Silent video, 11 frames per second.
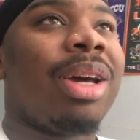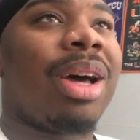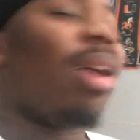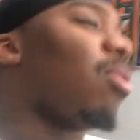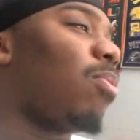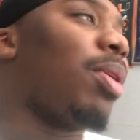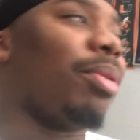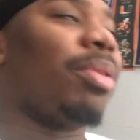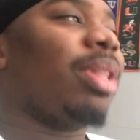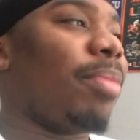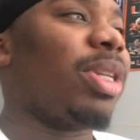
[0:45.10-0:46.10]
oh,
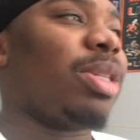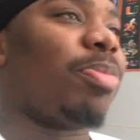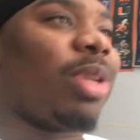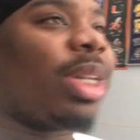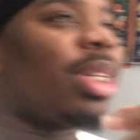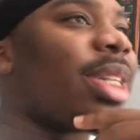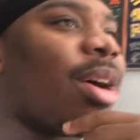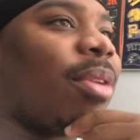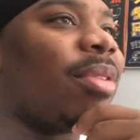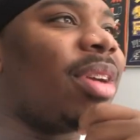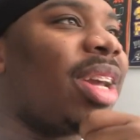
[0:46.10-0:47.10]
well, let me just put this
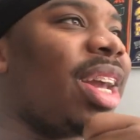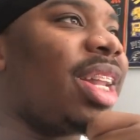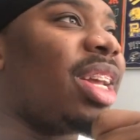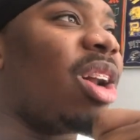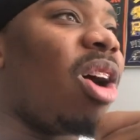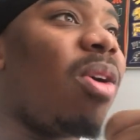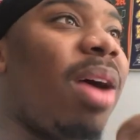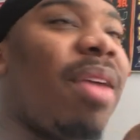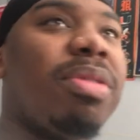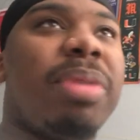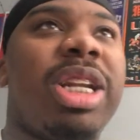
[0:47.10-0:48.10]
out and then oh
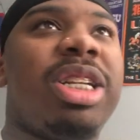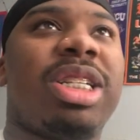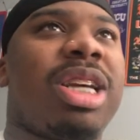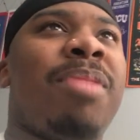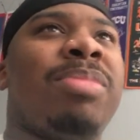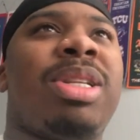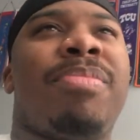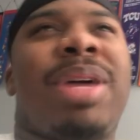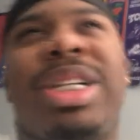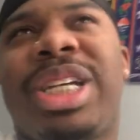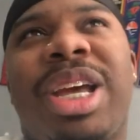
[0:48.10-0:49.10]
everybody just comes to my
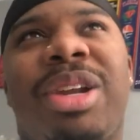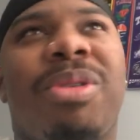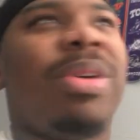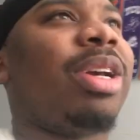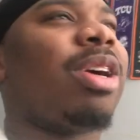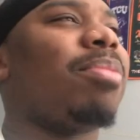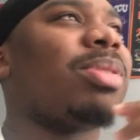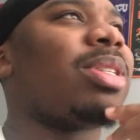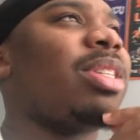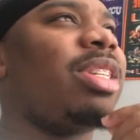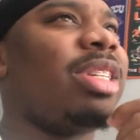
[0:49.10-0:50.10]
channel and comes
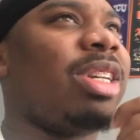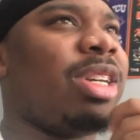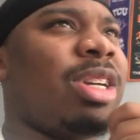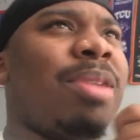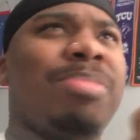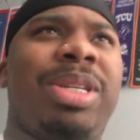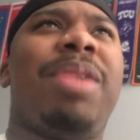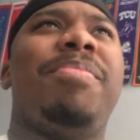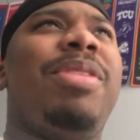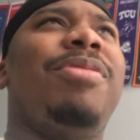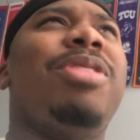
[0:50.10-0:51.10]
comes
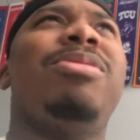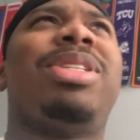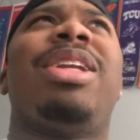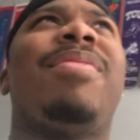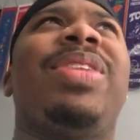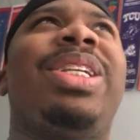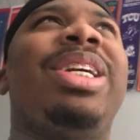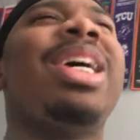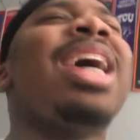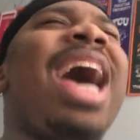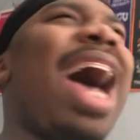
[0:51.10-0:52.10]
getting views and everything
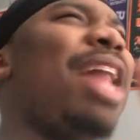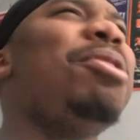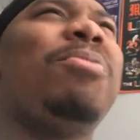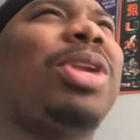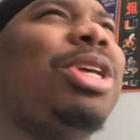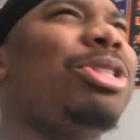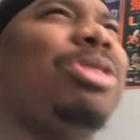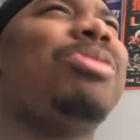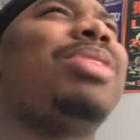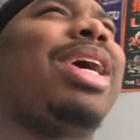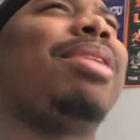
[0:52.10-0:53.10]
i didn't want to
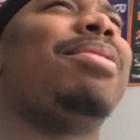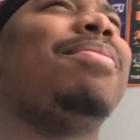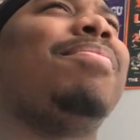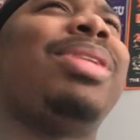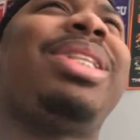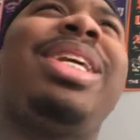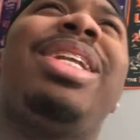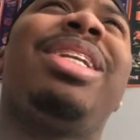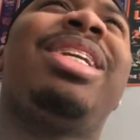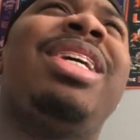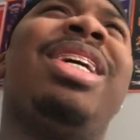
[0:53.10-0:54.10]
do that but
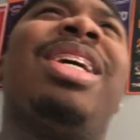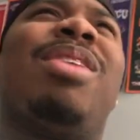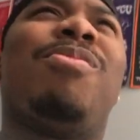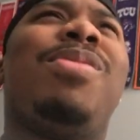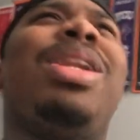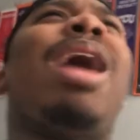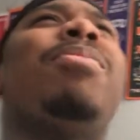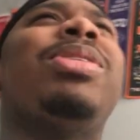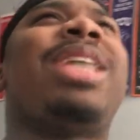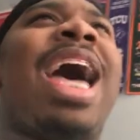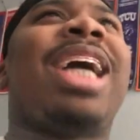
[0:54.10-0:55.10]
then when I
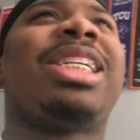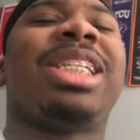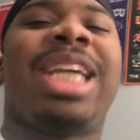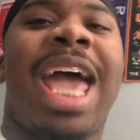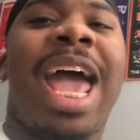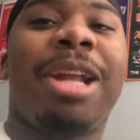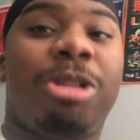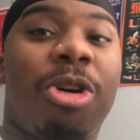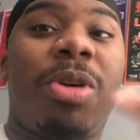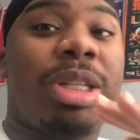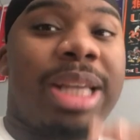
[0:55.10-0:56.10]
was actually egged
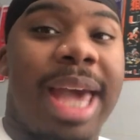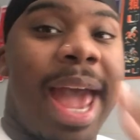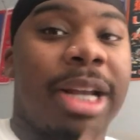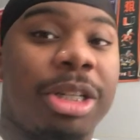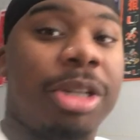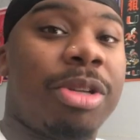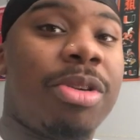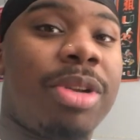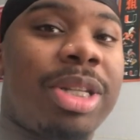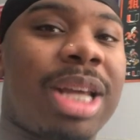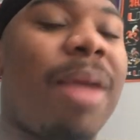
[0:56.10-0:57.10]
on to actually do
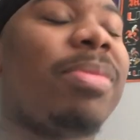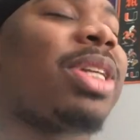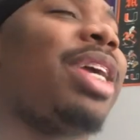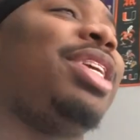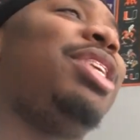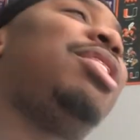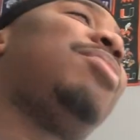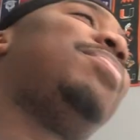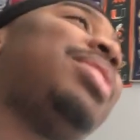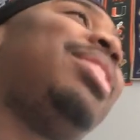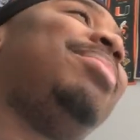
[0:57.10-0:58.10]
this, I was like, you know
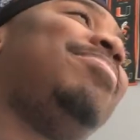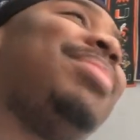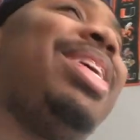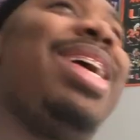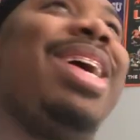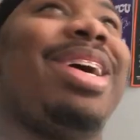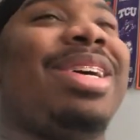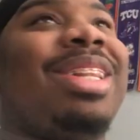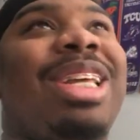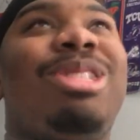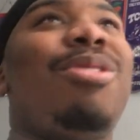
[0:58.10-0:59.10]
what? Yeah,
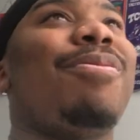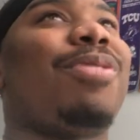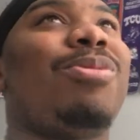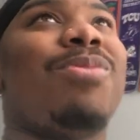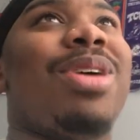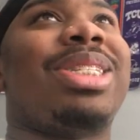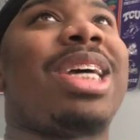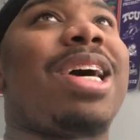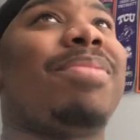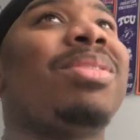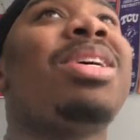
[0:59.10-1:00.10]
let's do it for the one
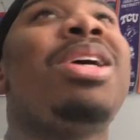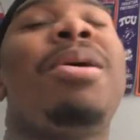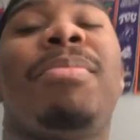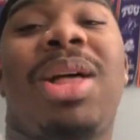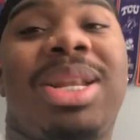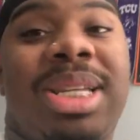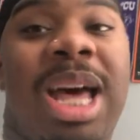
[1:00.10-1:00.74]
time. Plus,